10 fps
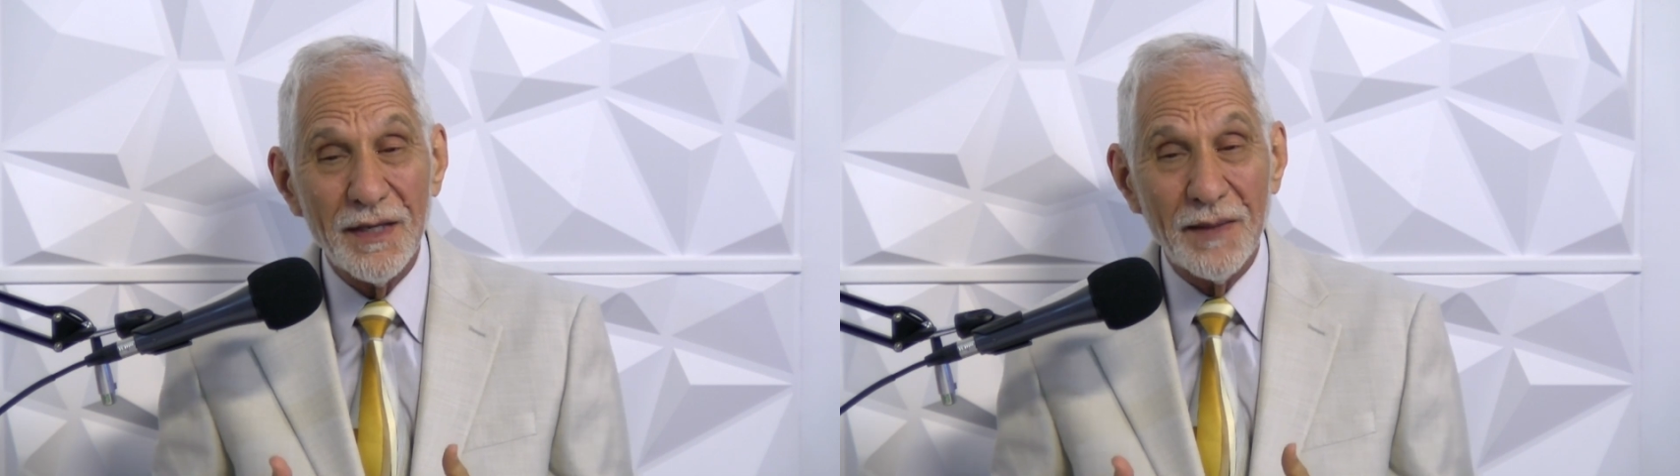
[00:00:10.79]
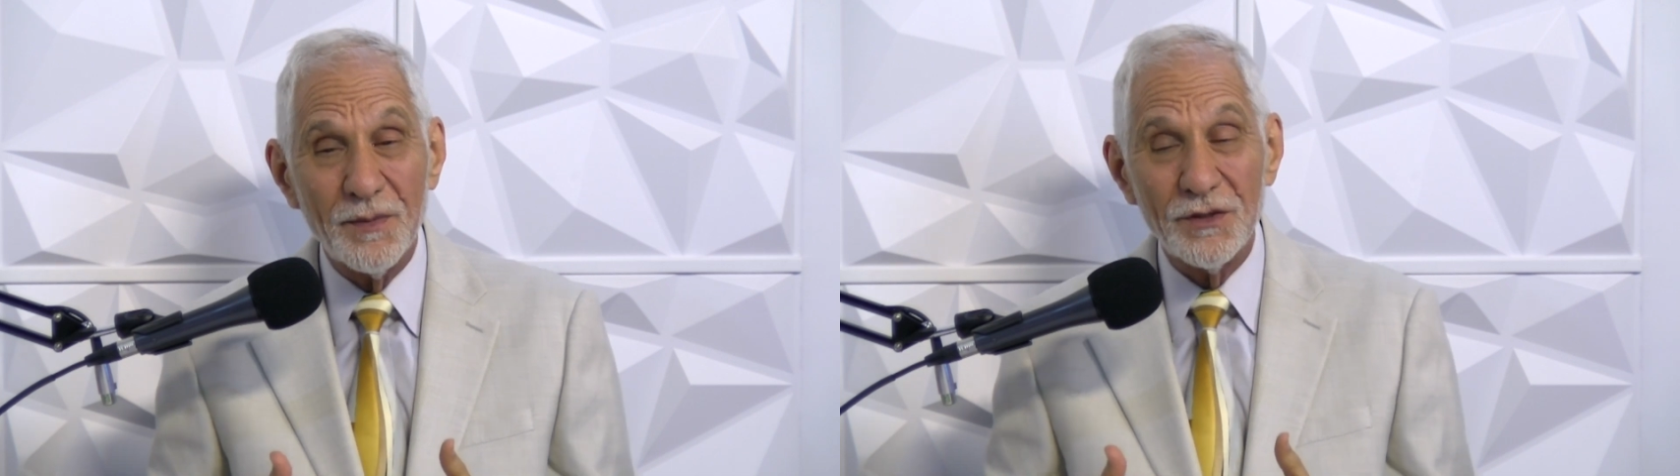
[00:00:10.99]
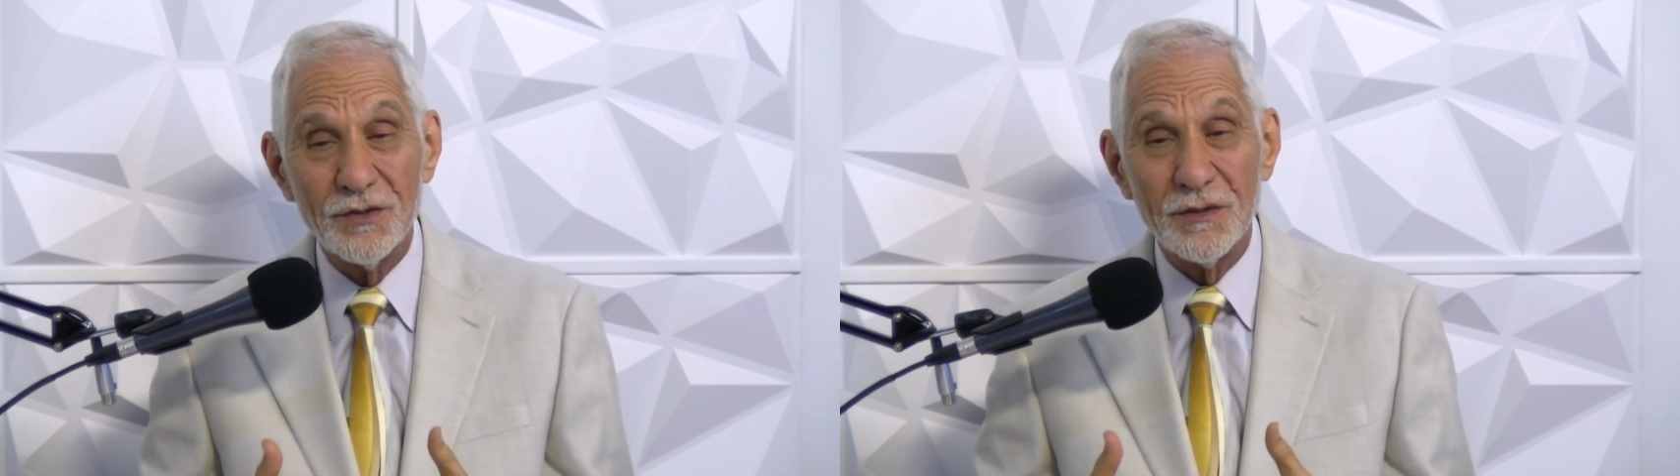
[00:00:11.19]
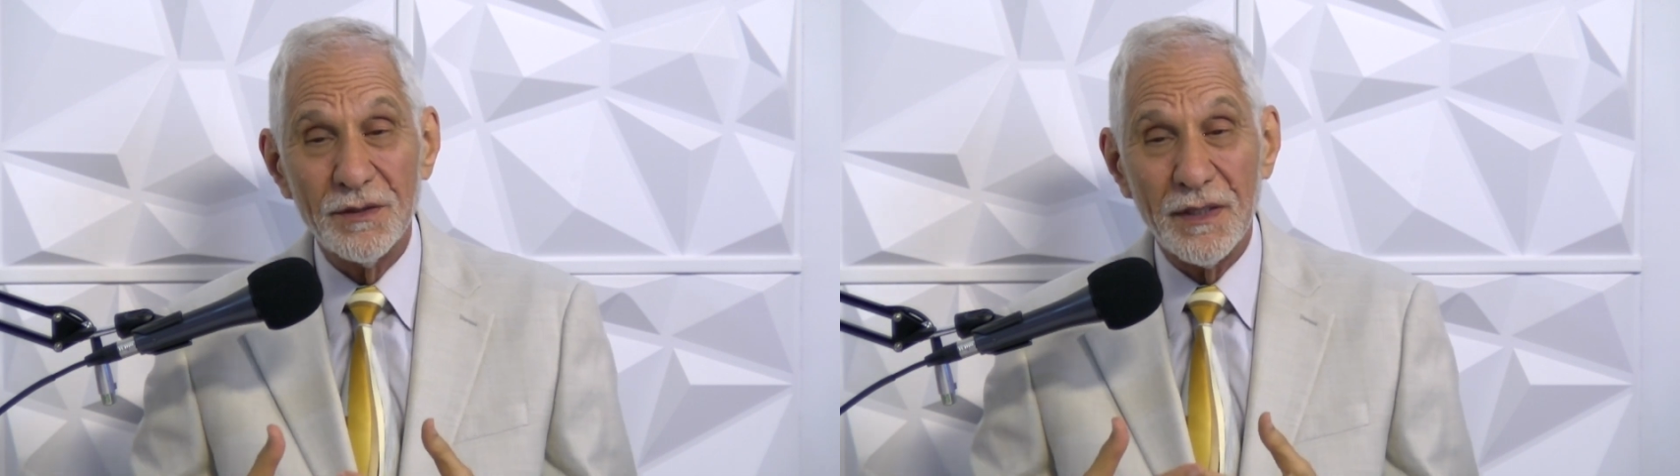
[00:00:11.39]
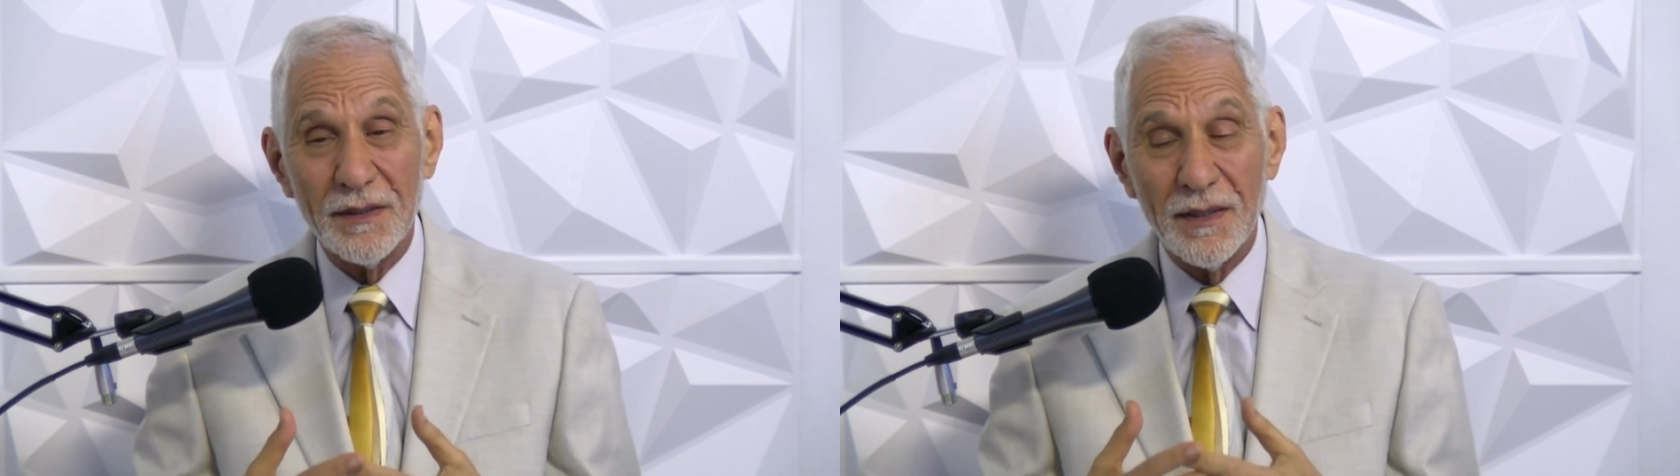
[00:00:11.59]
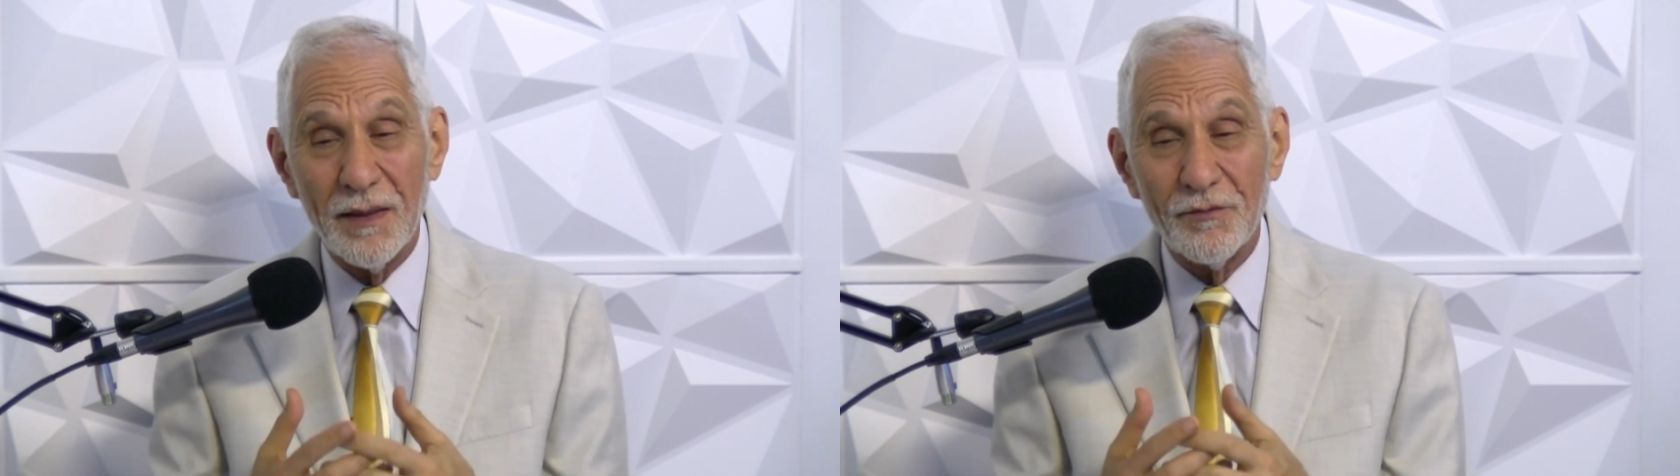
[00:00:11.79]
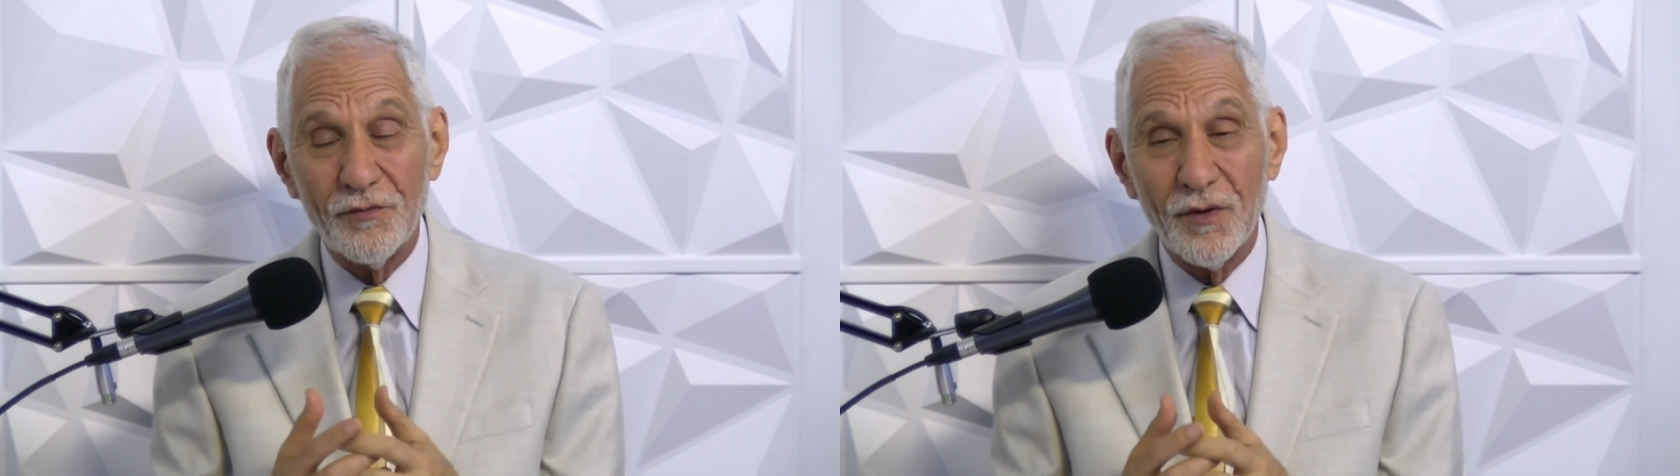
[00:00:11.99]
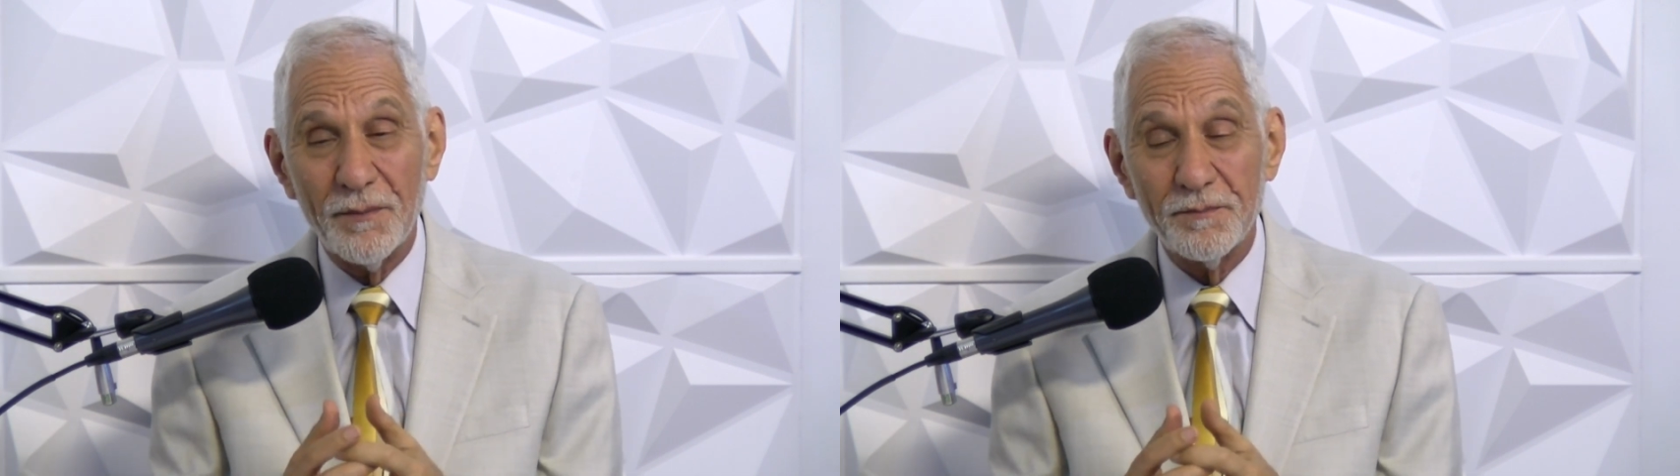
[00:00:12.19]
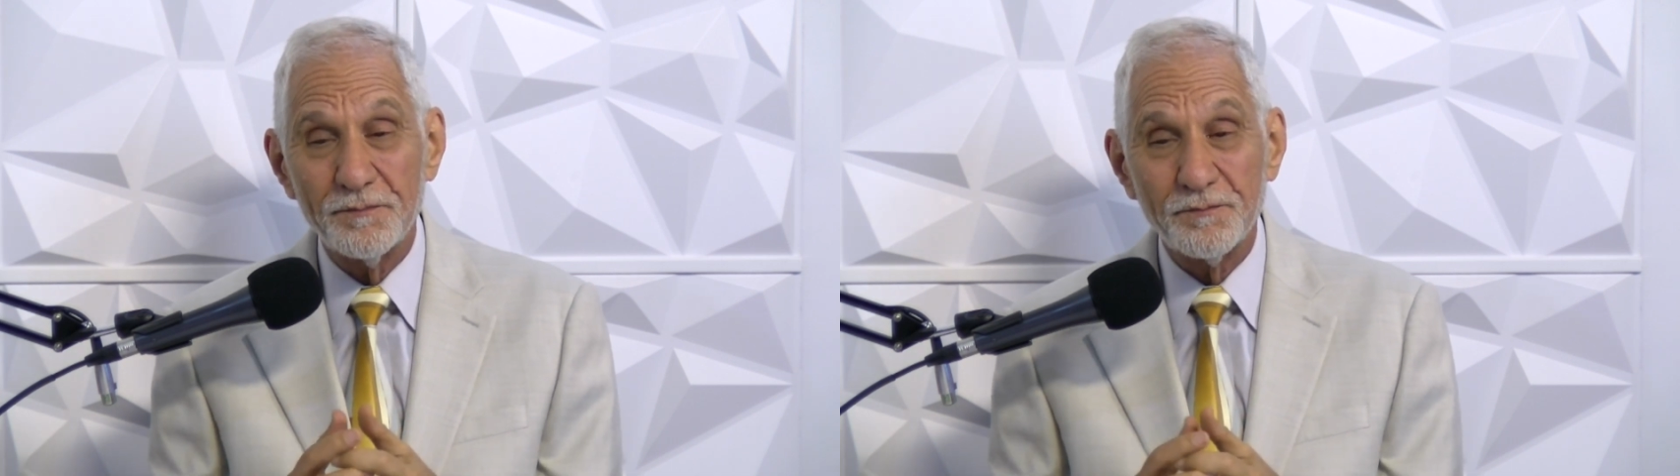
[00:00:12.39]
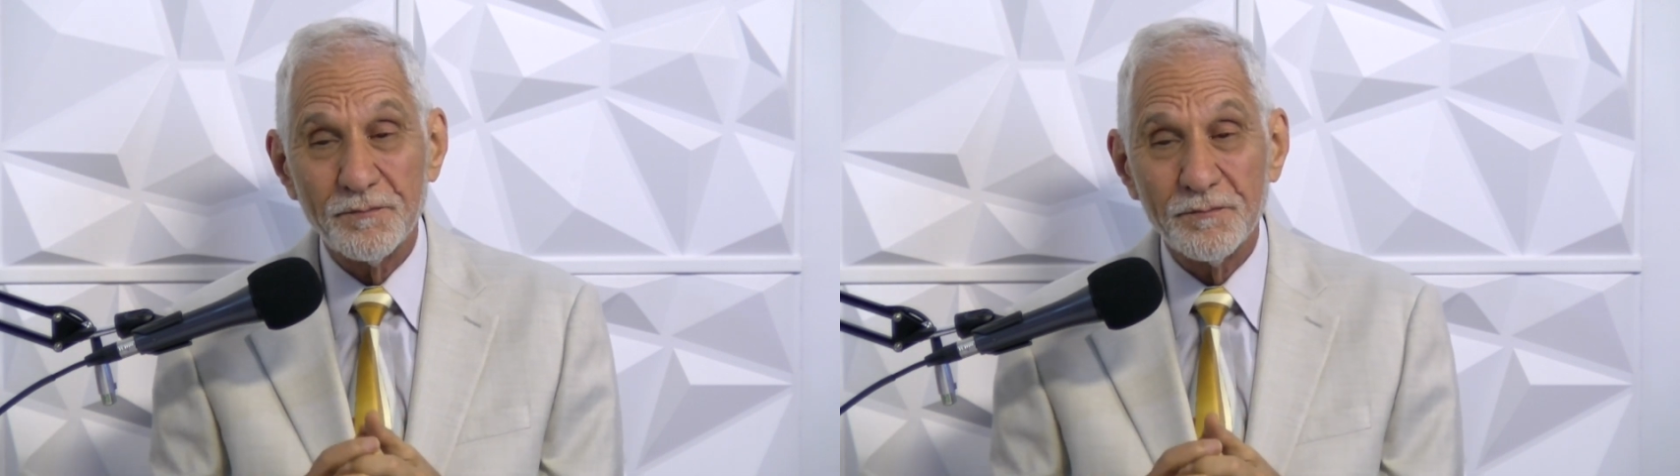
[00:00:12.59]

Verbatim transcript: damage, can come from